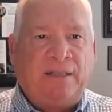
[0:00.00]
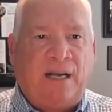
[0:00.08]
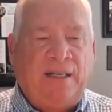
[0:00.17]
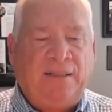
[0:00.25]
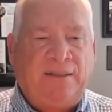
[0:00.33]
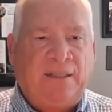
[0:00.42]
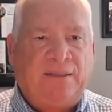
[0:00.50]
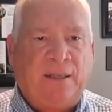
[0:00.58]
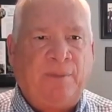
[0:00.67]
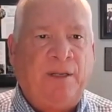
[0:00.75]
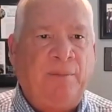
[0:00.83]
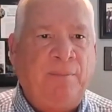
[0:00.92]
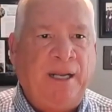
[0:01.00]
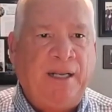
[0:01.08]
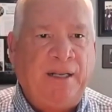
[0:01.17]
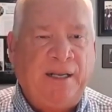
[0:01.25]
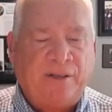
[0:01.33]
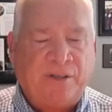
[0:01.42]
Donnie said something in the
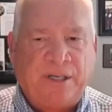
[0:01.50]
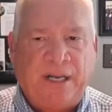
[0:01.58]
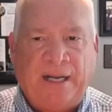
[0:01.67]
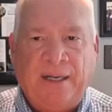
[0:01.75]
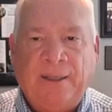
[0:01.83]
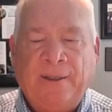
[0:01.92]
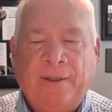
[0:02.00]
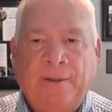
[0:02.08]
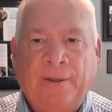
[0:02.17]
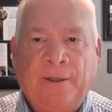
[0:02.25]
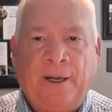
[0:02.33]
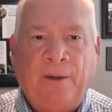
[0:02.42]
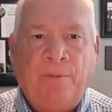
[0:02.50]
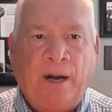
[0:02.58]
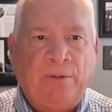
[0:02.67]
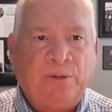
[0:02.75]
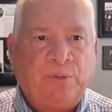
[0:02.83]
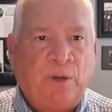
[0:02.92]
meeting yesterday uh, when I
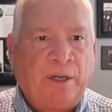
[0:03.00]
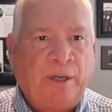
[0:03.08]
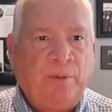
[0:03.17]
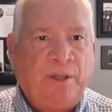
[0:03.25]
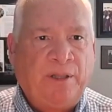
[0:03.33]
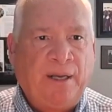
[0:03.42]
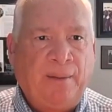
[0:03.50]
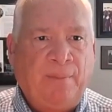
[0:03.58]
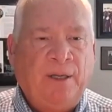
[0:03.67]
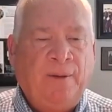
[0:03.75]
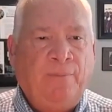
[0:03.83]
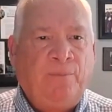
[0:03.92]
was working with him.